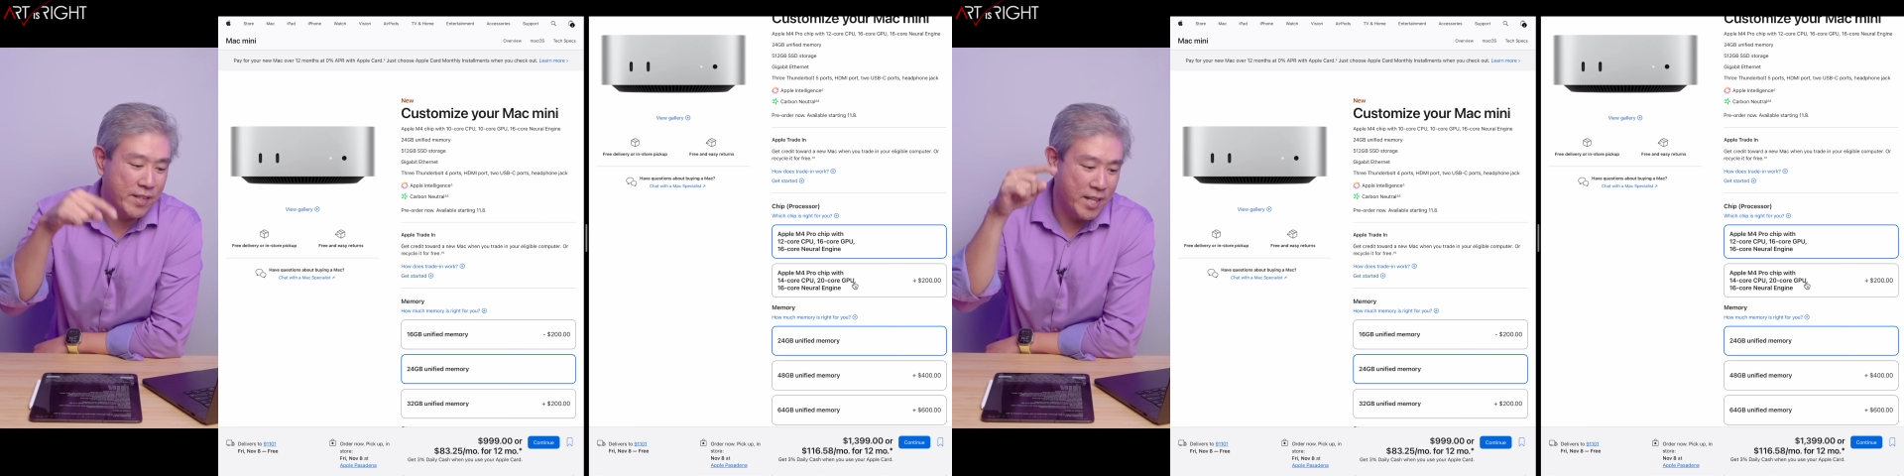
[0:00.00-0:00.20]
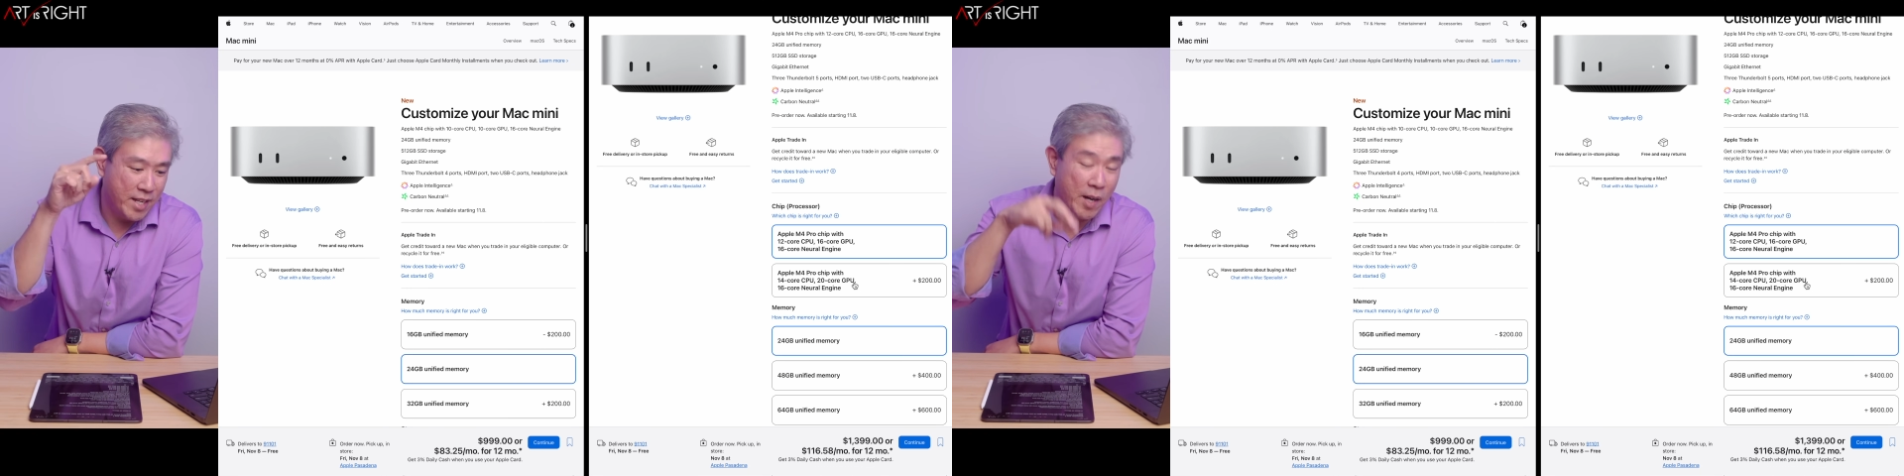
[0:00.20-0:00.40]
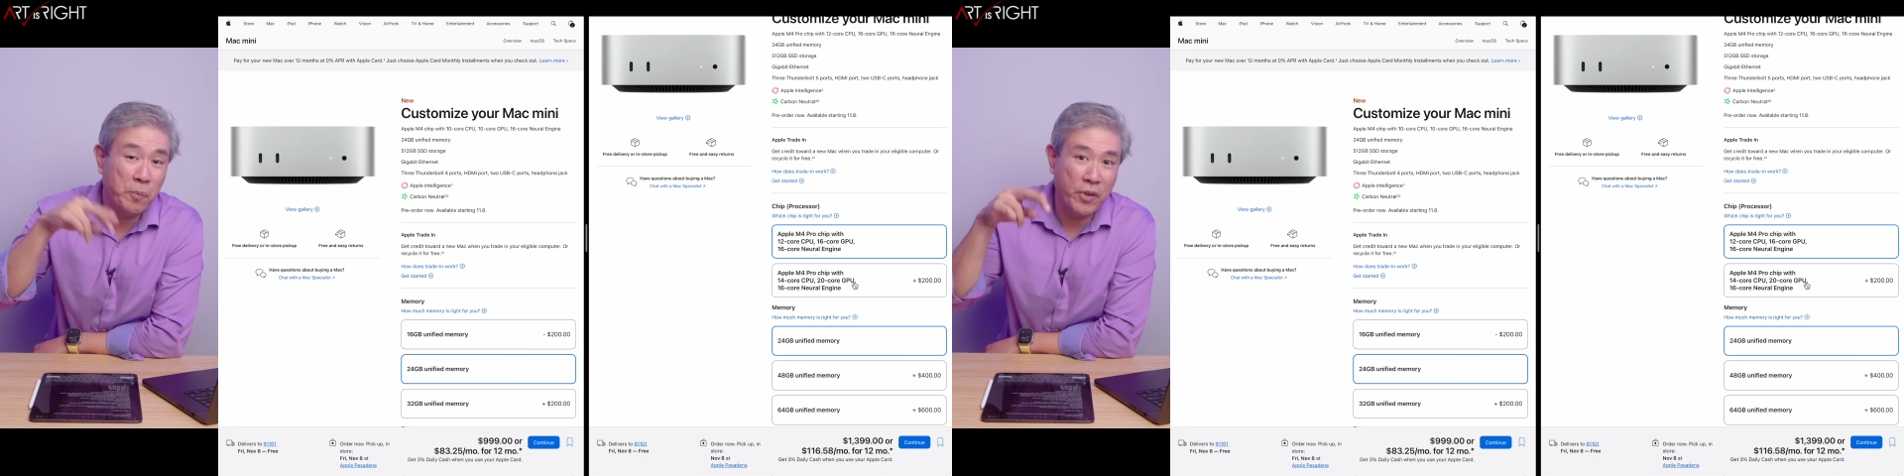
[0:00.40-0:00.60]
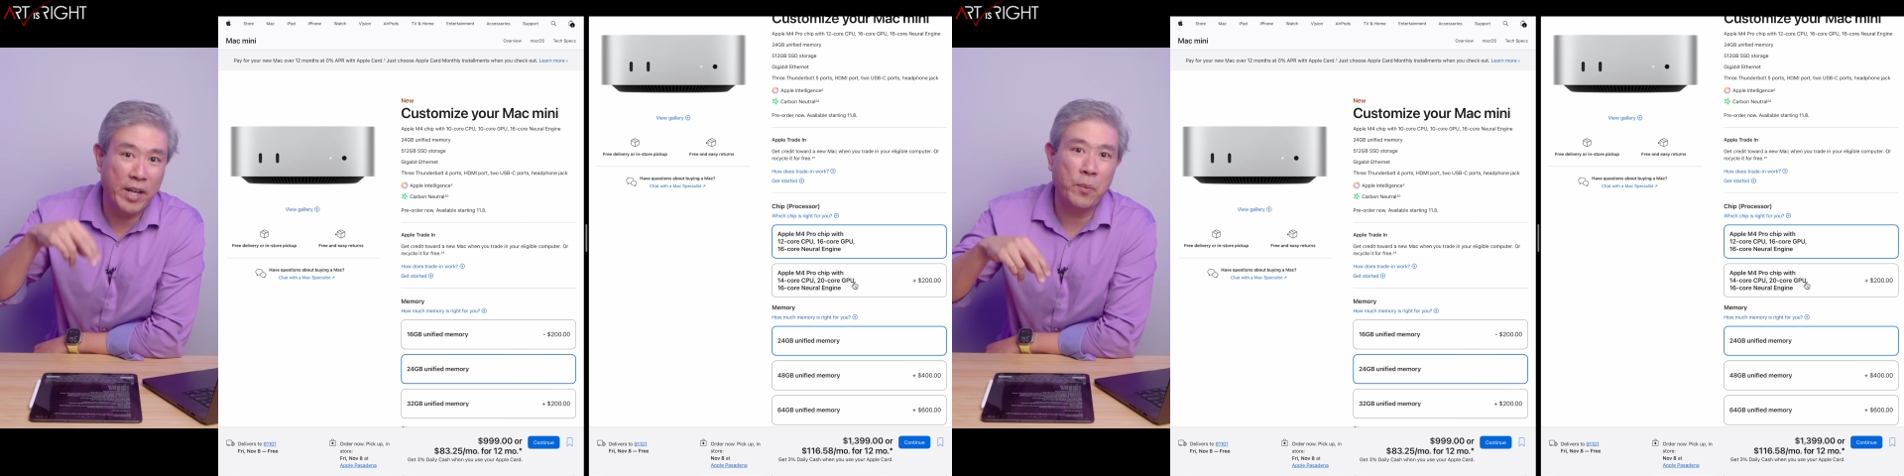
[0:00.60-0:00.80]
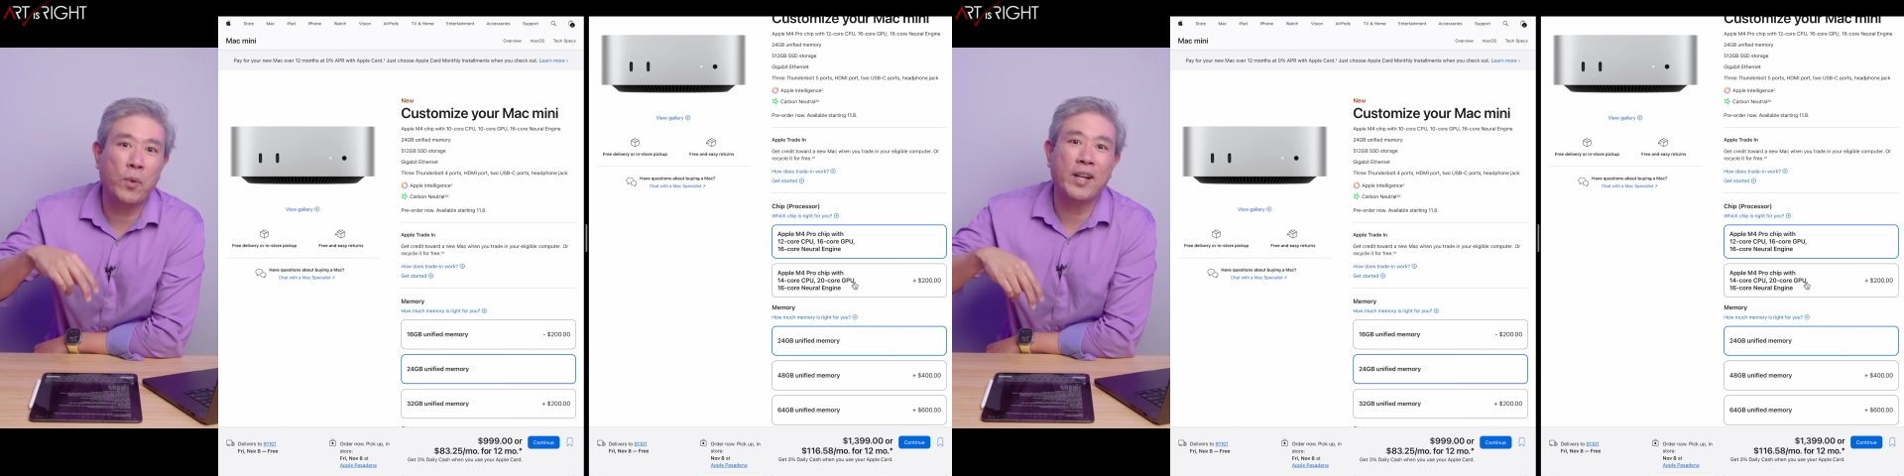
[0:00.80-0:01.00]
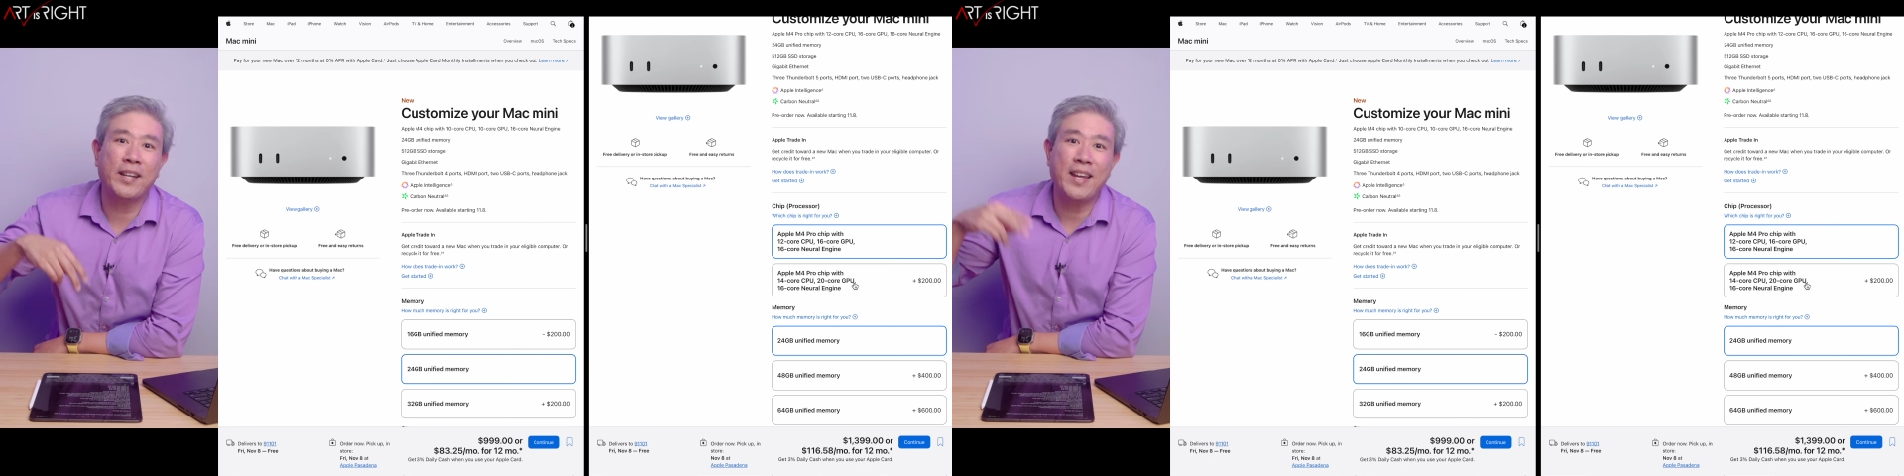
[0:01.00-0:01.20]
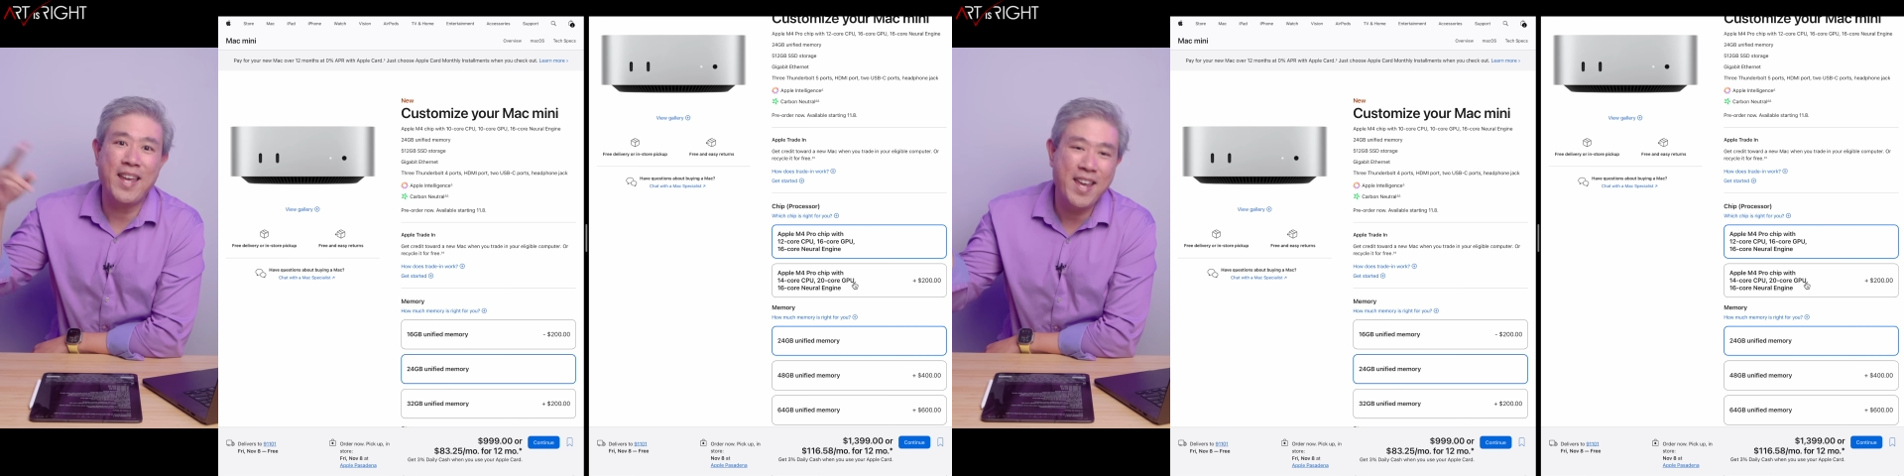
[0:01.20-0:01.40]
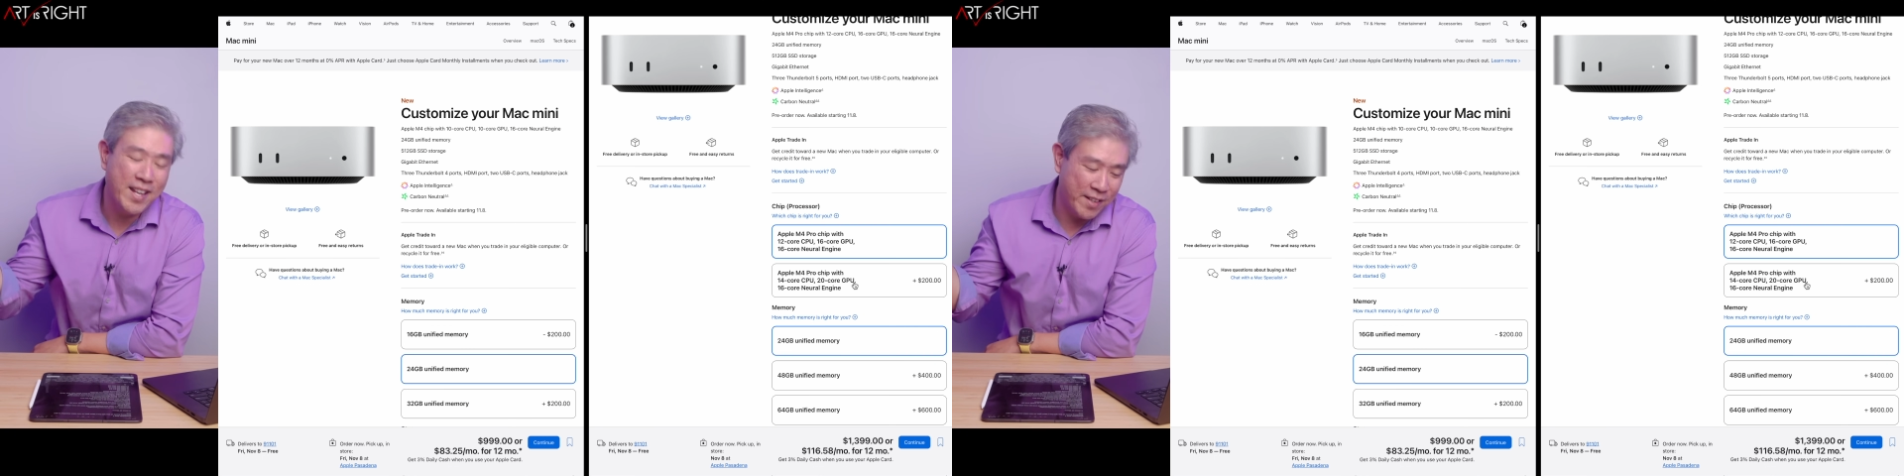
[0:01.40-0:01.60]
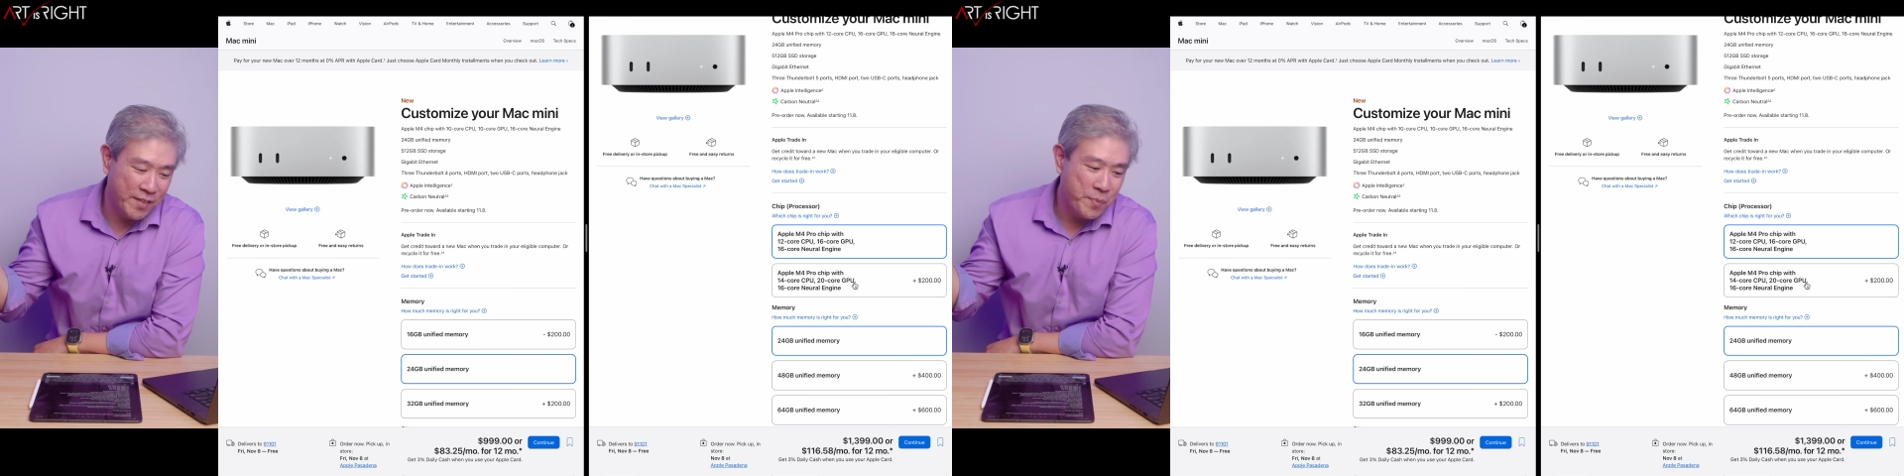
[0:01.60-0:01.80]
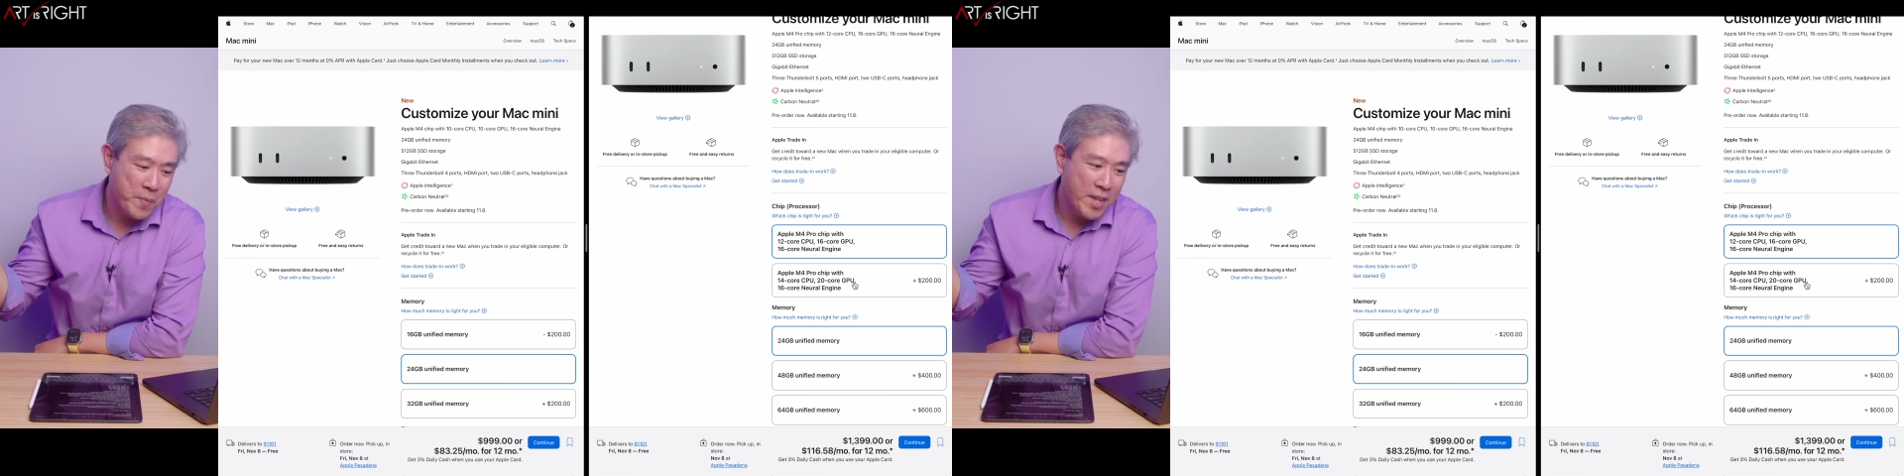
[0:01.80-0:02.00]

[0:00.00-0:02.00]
the upgraded one, in